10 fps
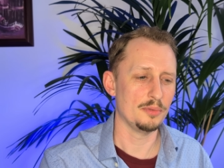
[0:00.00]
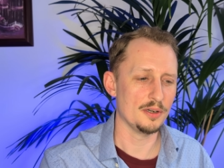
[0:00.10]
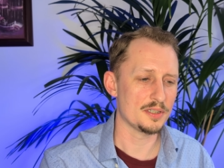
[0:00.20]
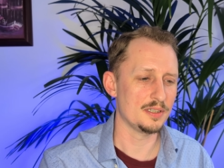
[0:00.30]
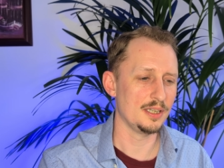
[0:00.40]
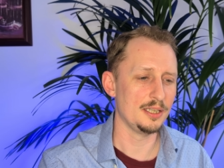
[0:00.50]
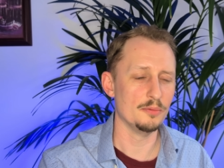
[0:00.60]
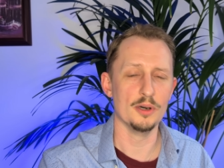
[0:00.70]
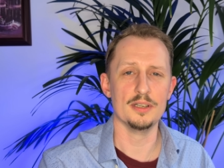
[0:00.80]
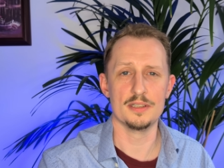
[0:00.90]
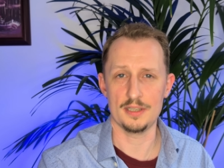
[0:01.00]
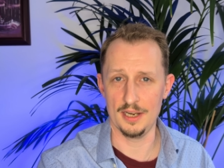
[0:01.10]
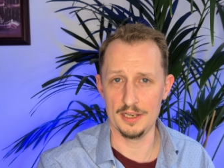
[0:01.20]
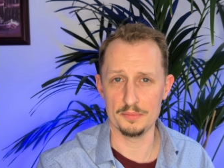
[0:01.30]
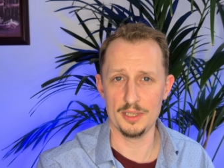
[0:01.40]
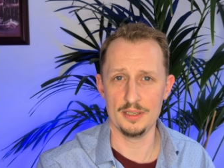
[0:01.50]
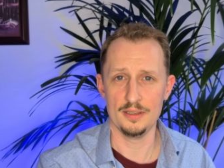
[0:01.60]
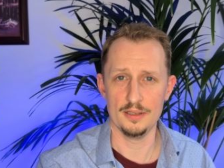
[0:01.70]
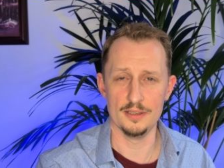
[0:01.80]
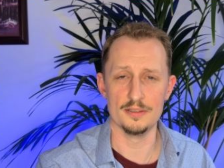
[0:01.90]
Personally, the one that scares
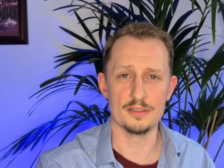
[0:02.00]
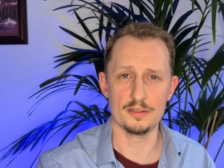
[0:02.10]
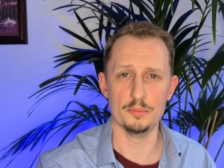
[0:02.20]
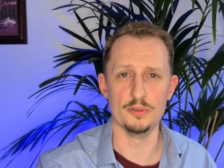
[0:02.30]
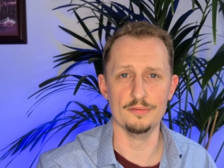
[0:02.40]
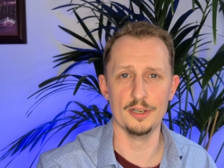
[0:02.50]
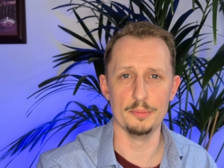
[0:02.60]
me is the Gaboon